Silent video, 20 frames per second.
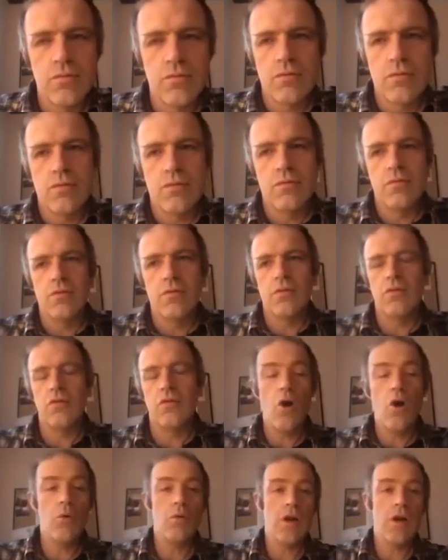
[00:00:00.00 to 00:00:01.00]
the
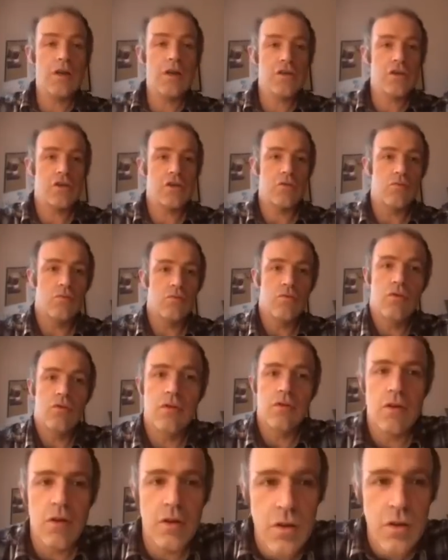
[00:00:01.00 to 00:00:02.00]
knowledge,
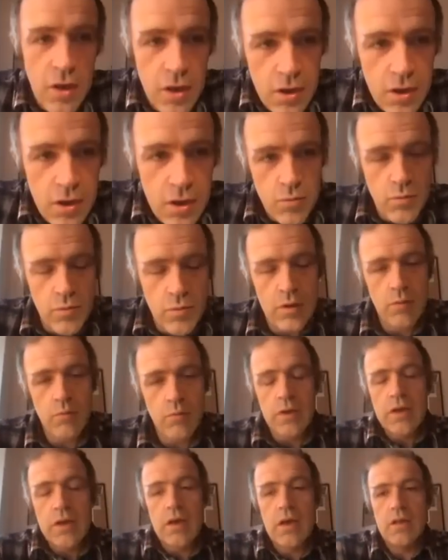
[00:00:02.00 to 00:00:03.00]

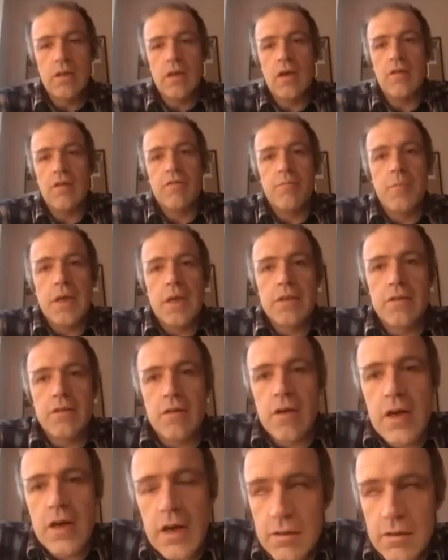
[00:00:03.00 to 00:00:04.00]
we can have better
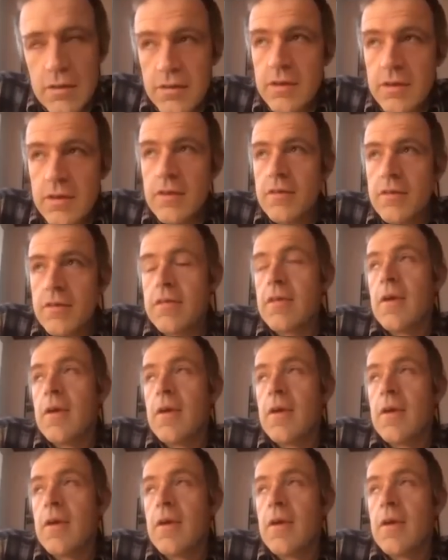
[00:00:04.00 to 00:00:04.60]
ideas.